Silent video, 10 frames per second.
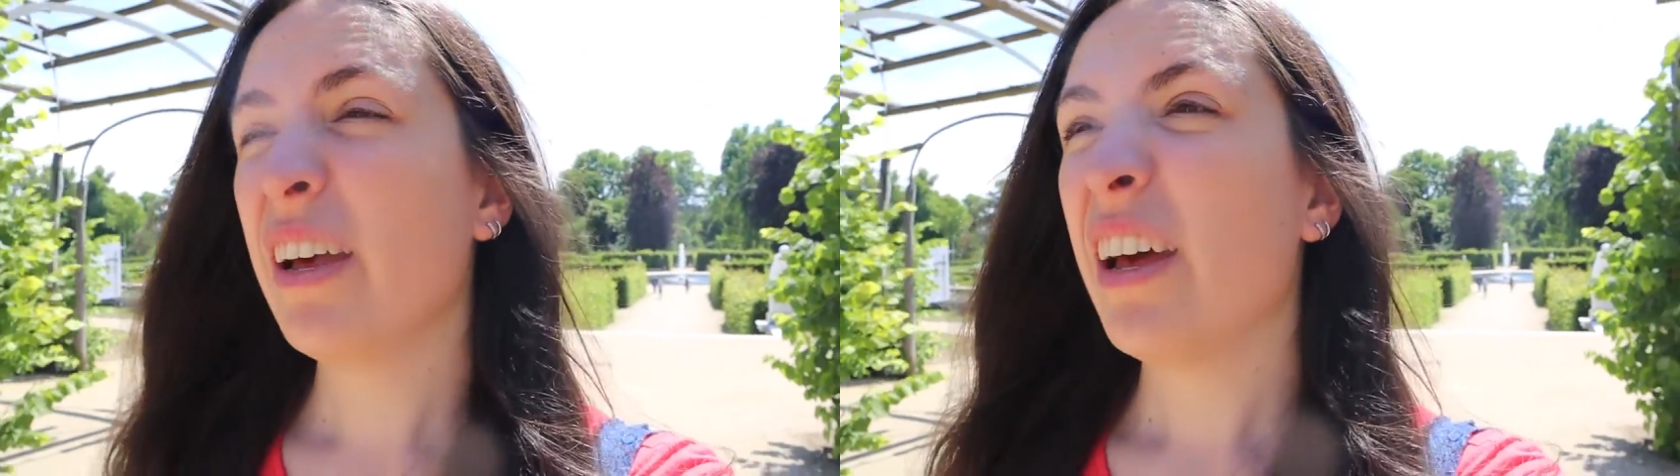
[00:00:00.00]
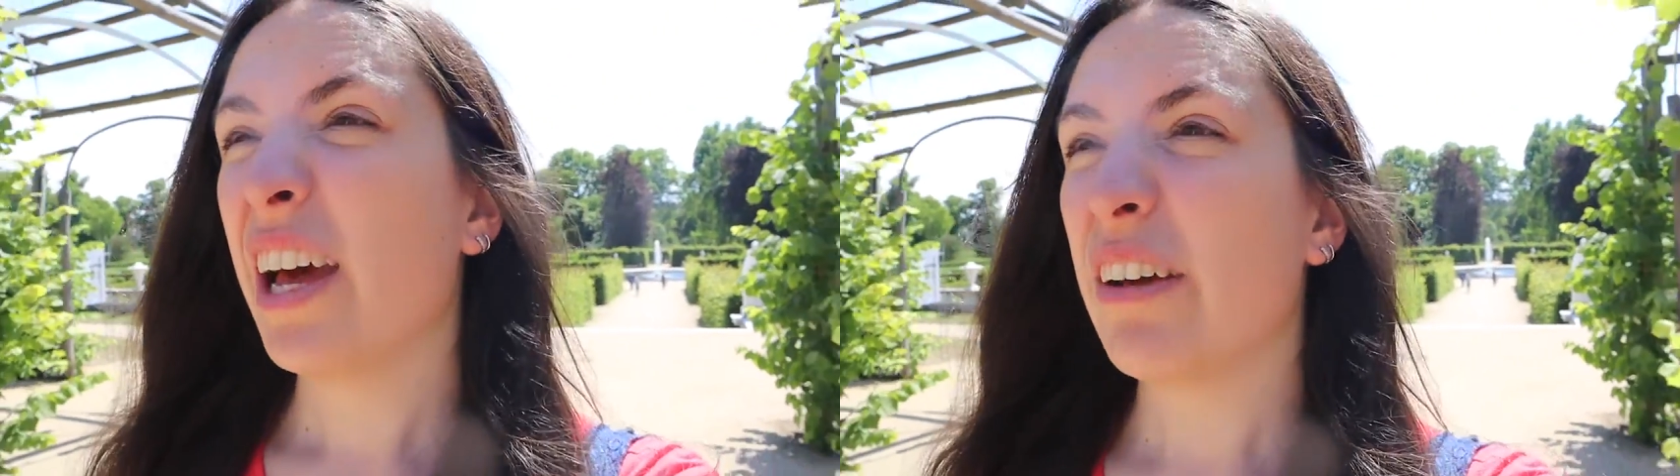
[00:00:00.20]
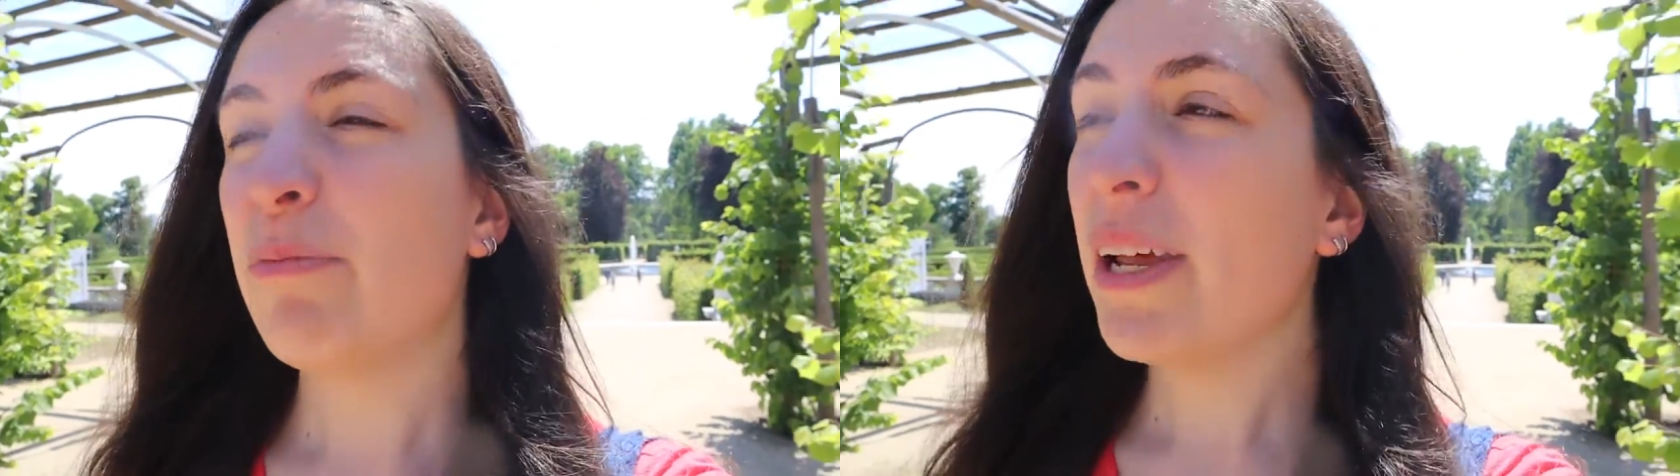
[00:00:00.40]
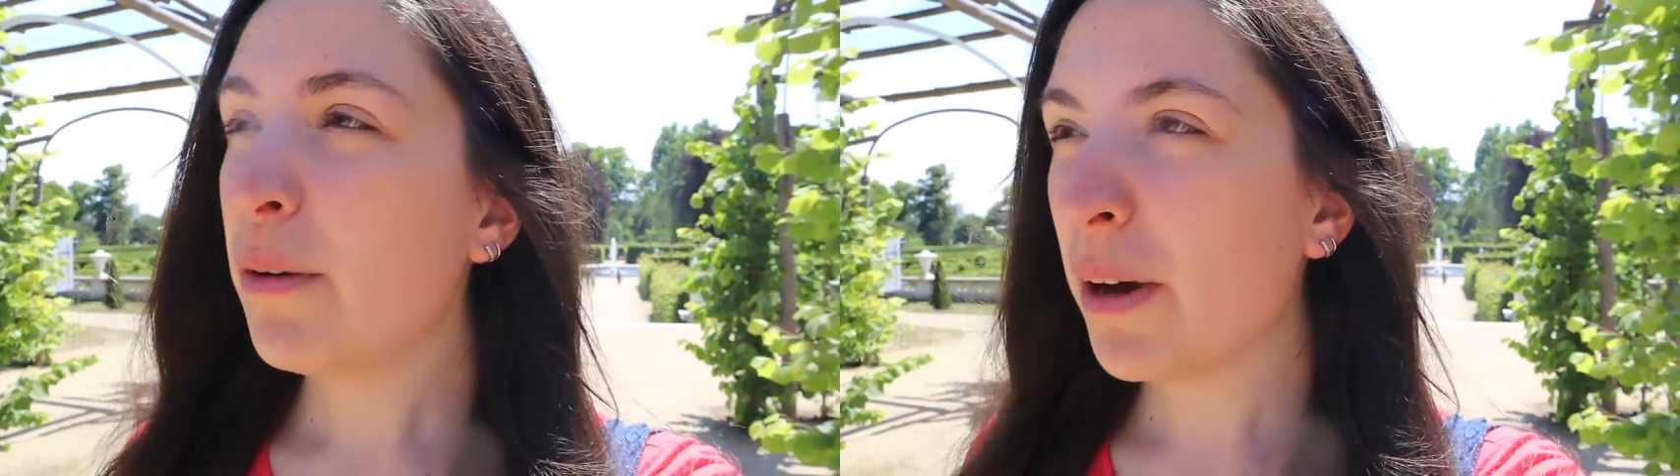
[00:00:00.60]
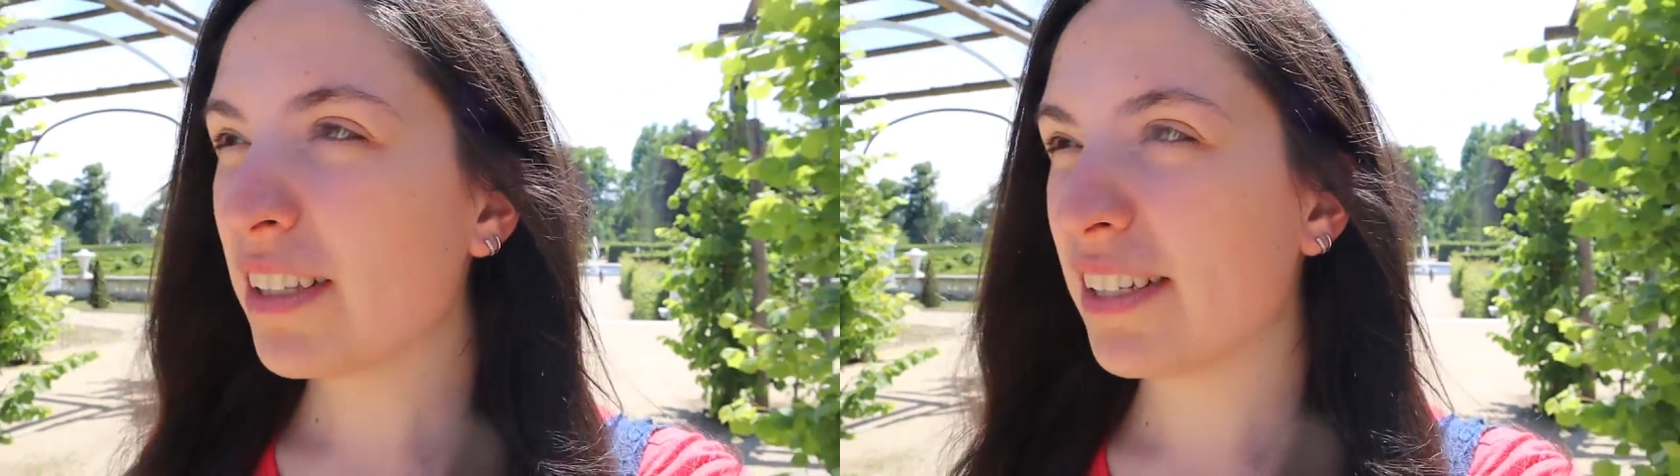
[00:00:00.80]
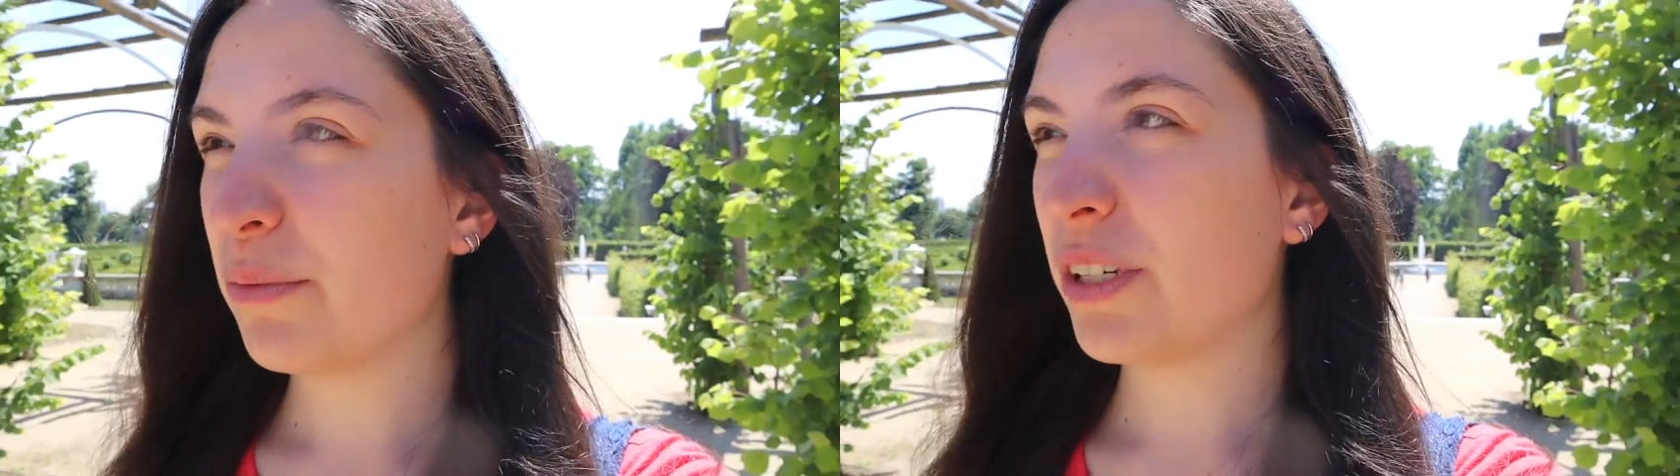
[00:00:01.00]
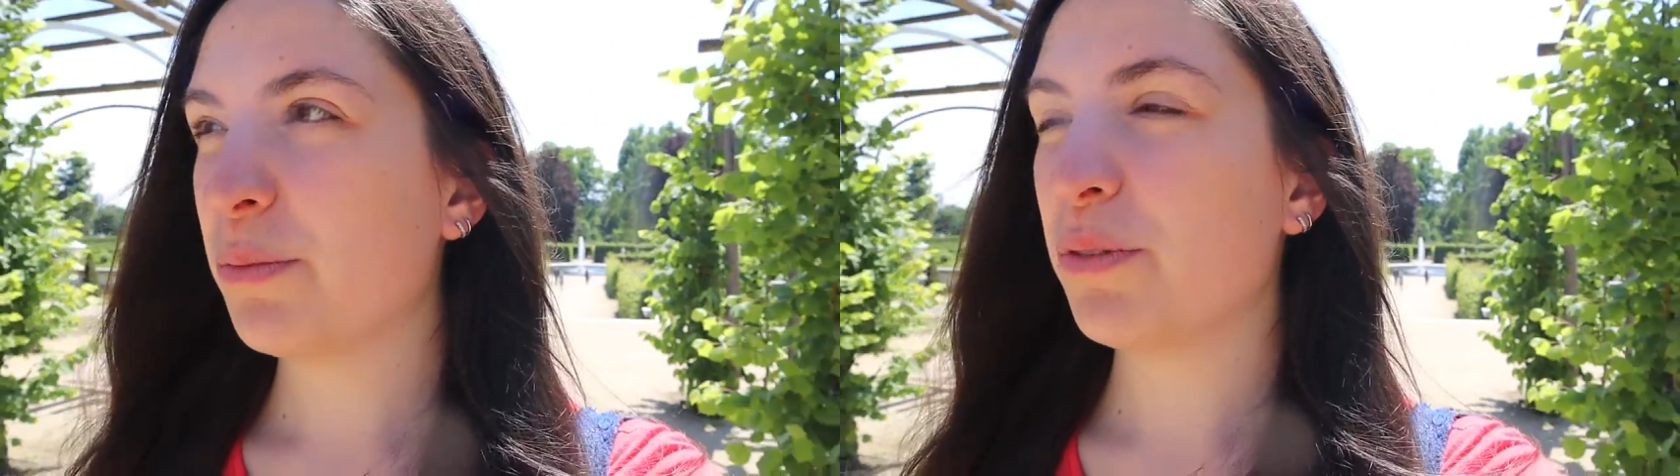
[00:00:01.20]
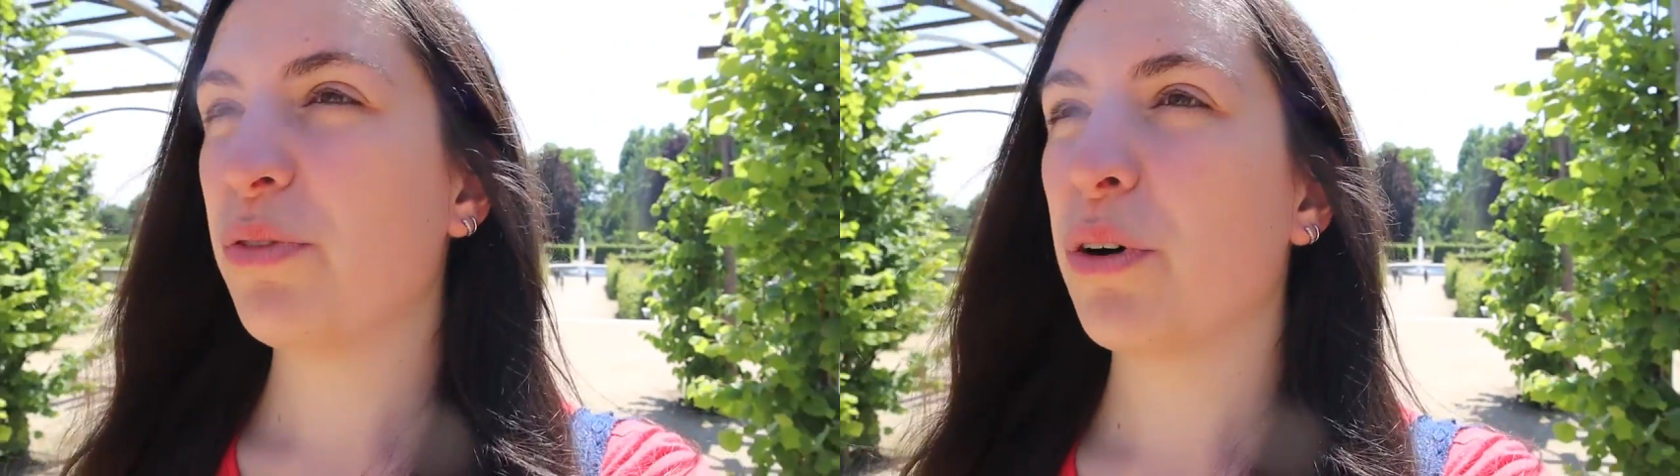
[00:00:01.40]
And I've been to Potsdam
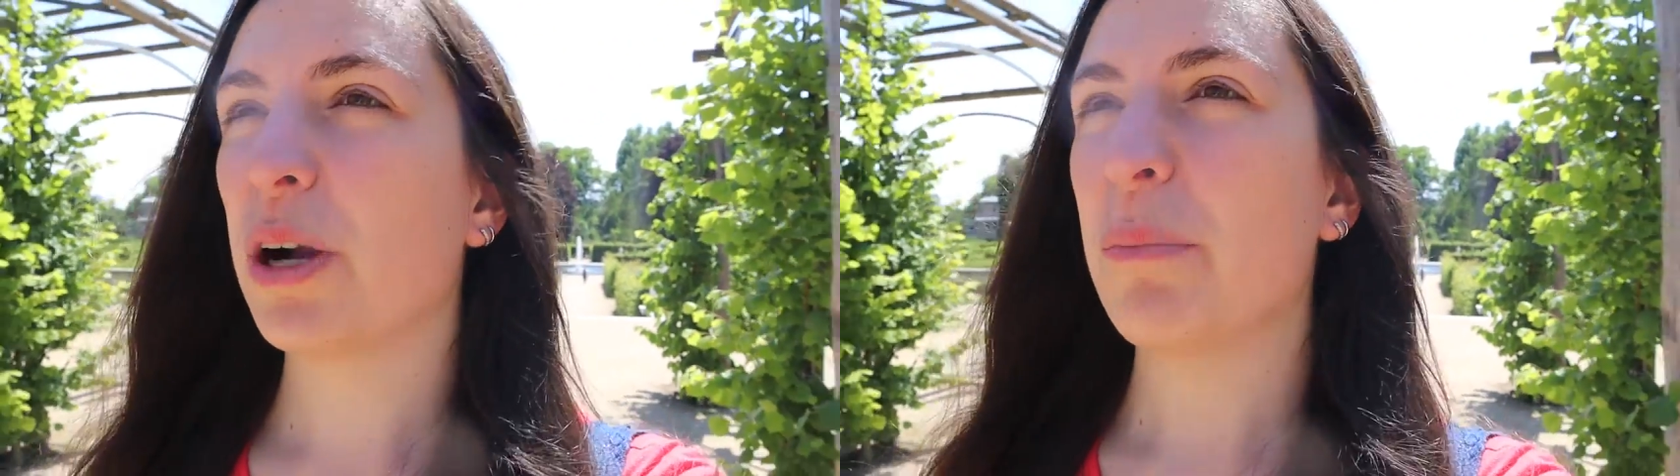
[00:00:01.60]
once before,